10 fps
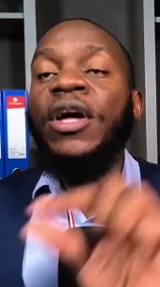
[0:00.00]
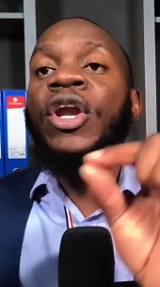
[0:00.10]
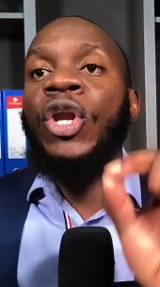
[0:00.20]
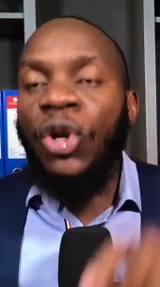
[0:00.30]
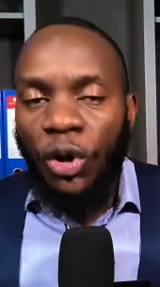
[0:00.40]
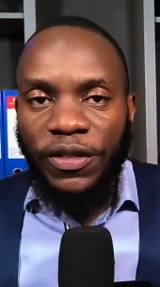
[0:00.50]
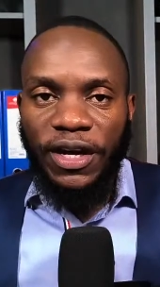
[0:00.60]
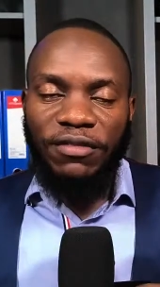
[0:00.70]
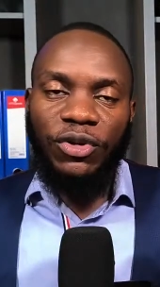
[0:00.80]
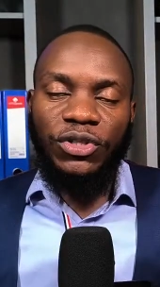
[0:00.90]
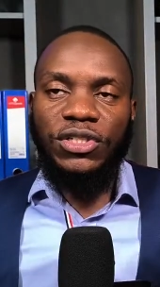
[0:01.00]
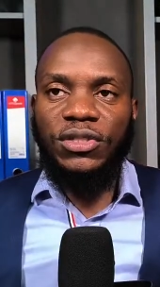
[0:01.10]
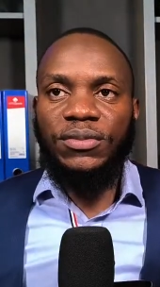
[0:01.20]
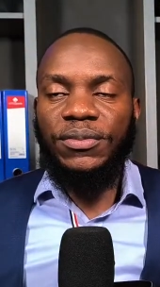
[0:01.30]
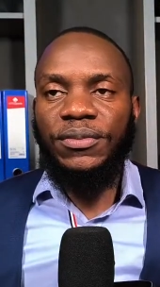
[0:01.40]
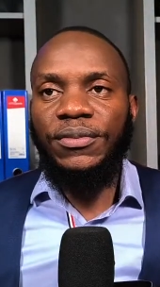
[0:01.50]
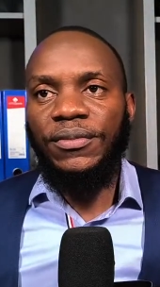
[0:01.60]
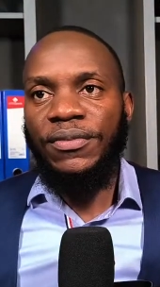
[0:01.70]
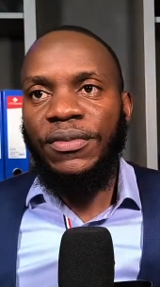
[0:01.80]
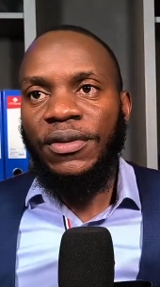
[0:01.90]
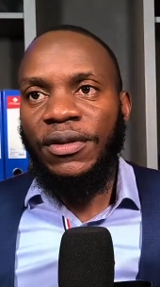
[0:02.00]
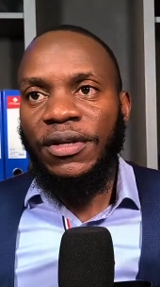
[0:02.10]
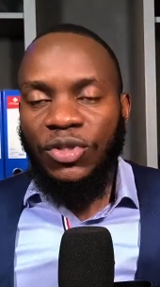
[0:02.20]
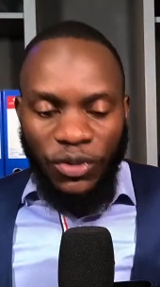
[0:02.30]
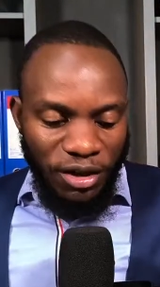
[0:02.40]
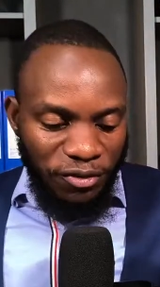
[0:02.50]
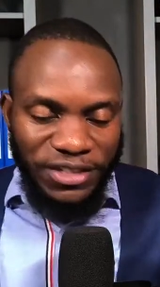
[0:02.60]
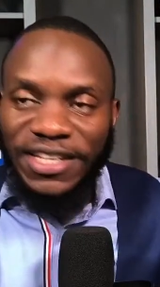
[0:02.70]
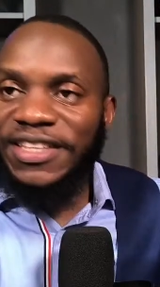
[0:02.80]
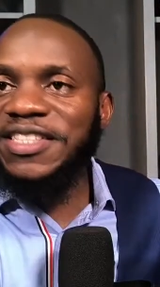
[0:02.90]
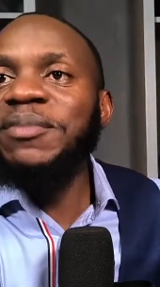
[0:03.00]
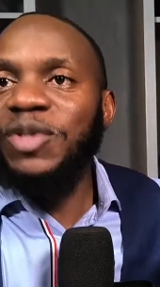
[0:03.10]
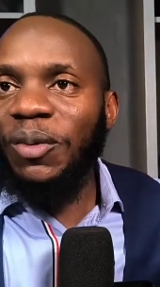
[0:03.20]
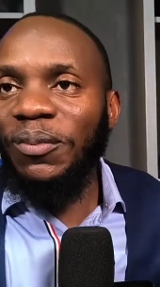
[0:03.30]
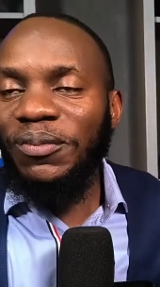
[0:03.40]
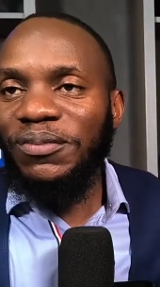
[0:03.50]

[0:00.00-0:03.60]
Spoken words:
No, they have not. So they are fixing the symptom.